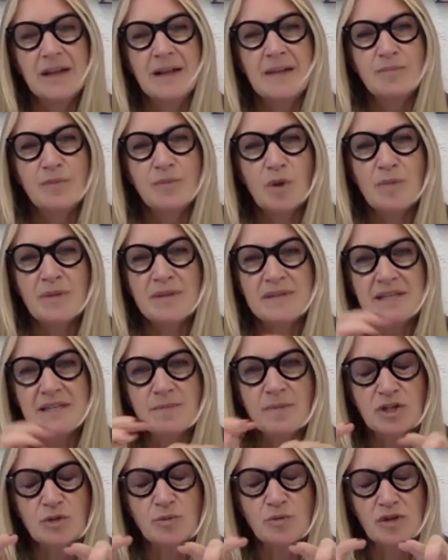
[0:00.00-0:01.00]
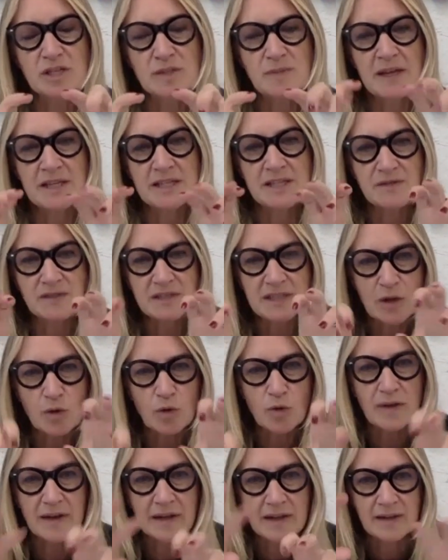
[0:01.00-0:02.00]
Problem is, it's much more expensive to take all
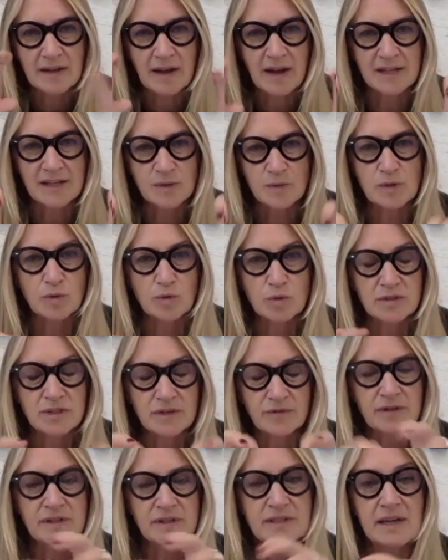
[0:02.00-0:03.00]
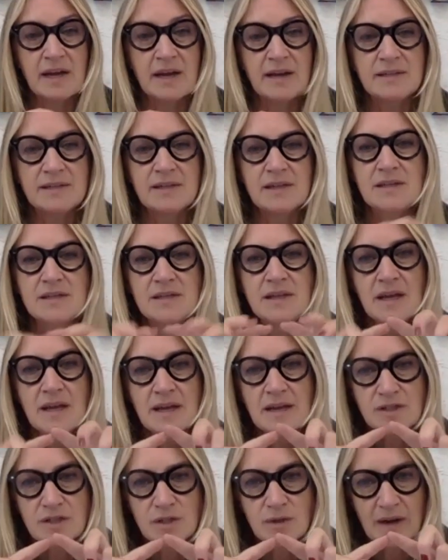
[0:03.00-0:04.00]
the little cuts, which are all different sizes,
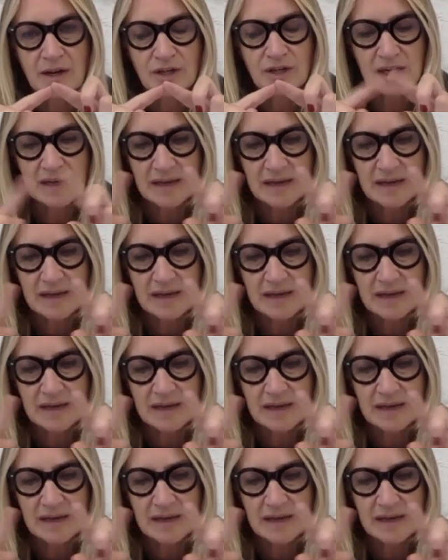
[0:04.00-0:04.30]
to actually